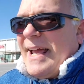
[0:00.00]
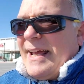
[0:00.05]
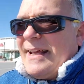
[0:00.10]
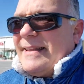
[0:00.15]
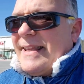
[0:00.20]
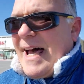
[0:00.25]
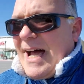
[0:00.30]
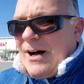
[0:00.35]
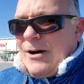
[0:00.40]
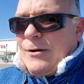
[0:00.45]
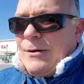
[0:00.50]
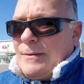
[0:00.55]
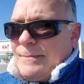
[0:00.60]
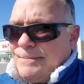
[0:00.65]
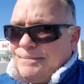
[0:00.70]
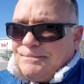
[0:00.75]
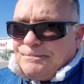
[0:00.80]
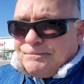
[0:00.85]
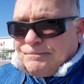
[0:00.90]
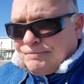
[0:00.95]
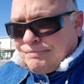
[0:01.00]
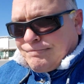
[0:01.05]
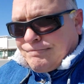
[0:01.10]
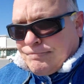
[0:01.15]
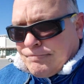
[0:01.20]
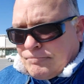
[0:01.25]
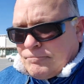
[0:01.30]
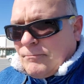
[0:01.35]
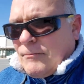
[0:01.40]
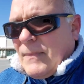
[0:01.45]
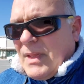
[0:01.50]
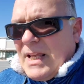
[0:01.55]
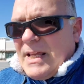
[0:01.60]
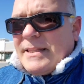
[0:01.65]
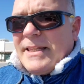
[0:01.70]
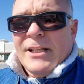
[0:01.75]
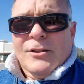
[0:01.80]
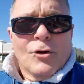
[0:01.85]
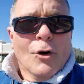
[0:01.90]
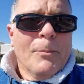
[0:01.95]
Now,
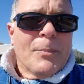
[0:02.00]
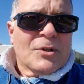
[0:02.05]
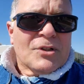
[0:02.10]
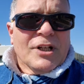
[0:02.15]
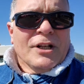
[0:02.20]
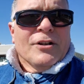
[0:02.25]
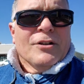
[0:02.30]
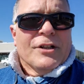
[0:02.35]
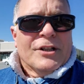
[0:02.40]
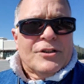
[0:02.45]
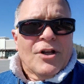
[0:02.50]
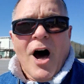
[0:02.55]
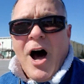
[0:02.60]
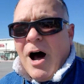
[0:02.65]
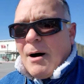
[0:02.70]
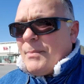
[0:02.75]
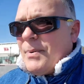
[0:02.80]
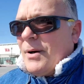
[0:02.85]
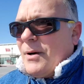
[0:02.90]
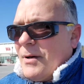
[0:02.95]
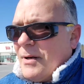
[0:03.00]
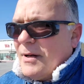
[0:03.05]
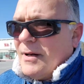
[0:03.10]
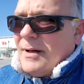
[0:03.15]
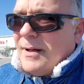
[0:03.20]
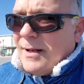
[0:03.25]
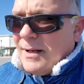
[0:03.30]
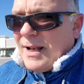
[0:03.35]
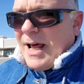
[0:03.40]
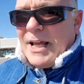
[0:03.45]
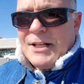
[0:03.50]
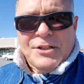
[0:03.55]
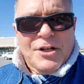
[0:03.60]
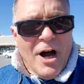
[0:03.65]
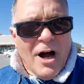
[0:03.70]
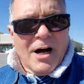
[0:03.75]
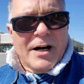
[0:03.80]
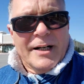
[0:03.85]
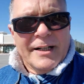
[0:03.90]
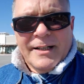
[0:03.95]
the 2% on the top, like
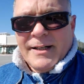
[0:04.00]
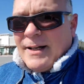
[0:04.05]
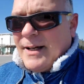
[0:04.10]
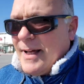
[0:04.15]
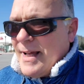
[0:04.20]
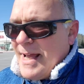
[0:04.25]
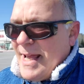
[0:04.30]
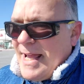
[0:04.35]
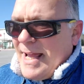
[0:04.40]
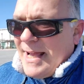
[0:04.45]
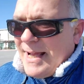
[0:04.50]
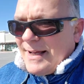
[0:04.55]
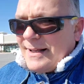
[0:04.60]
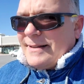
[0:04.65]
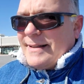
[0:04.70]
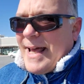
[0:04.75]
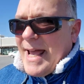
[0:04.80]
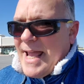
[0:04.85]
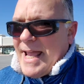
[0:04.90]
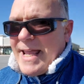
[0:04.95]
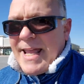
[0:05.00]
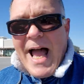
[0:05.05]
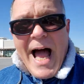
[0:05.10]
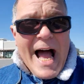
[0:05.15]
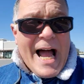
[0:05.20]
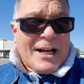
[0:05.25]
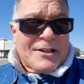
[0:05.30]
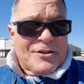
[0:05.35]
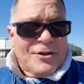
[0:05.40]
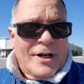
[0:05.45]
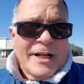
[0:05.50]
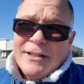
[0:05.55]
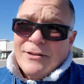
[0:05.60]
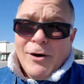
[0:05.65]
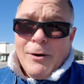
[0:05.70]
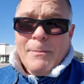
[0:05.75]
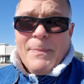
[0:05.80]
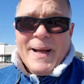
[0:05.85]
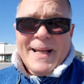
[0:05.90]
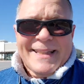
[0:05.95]
Young, they actually
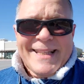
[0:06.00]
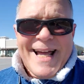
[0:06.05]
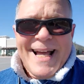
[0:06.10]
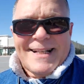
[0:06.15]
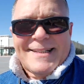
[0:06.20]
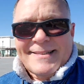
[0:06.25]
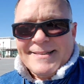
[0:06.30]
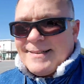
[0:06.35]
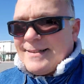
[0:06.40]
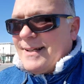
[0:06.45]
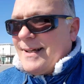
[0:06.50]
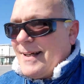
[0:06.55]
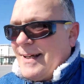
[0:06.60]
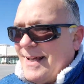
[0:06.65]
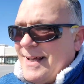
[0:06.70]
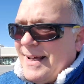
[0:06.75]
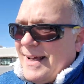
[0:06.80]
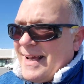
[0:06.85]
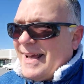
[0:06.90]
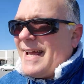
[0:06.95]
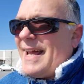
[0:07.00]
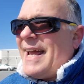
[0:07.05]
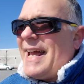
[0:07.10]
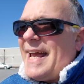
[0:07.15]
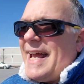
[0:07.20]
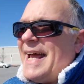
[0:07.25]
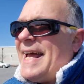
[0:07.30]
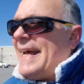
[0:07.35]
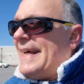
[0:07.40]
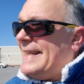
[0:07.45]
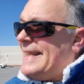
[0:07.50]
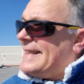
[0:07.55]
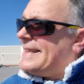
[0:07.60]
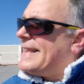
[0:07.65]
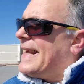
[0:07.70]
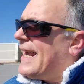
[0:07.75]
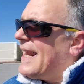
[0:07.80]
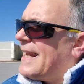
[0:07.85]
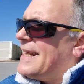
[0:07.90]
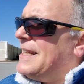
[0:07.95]
don't pay taxes. They're
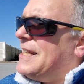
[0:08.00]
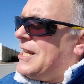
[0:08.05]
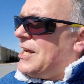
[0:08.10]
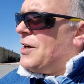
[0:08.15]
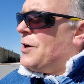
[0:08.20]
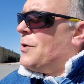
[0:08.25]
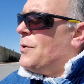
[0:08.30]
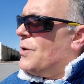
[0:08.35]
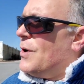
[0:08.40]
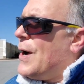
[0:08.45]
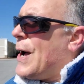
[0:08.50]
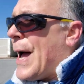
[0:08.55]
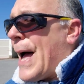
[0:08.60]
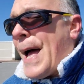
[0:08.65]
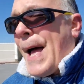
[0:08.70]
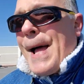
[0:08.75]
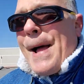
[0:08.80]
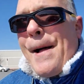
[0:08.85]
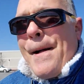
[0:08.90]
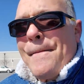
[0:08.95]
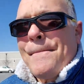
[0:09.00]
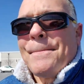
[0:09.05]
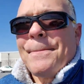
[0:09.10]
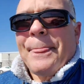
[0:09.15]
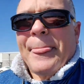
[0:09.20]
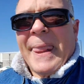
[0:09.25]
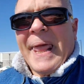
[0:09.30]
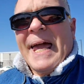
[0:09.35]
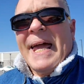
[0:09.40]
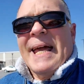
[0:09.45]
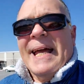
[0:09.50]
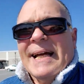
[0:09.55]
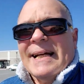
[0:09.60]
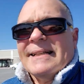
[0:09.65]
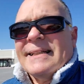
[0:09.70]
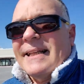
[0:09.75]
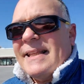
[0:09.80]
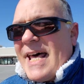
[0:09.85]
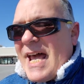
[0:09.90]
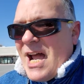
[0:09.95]
telling you
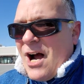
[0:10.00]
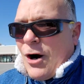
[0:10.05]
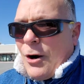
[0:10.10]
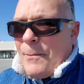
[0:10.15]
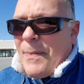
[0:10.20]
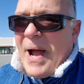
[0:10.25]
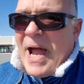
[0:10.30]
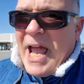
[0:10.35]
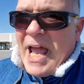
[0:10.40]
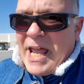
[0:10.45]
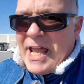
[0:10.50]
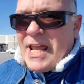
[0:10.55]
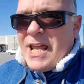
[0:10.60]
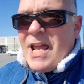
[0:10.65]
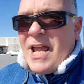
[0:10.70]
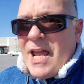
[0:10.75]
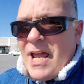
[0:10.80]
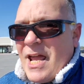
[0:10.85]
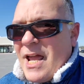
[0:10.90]
that they are paid